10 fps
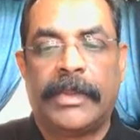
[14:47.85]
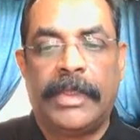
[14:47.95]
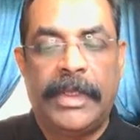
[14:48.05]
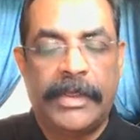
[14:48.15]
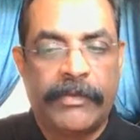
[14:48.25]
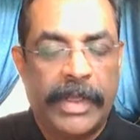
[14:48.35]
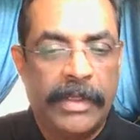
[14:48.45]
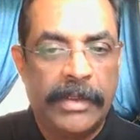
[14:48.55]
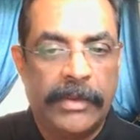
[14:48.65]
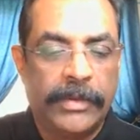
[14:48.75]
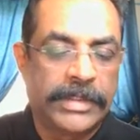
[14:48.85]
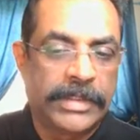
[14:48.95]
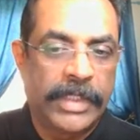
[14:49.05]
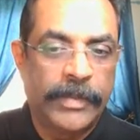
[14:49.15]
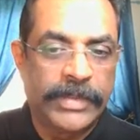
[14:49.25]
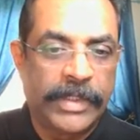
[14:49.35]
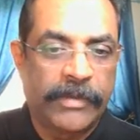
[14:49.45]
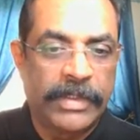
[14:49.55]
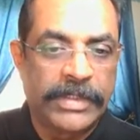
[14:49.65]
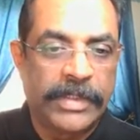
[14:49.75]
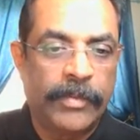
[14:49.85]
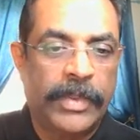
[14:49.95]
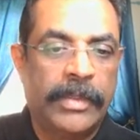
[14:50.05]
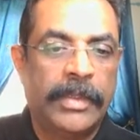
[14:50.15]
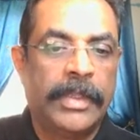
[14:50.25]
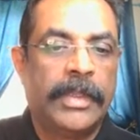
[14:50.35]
Delete file uses the same sequence number.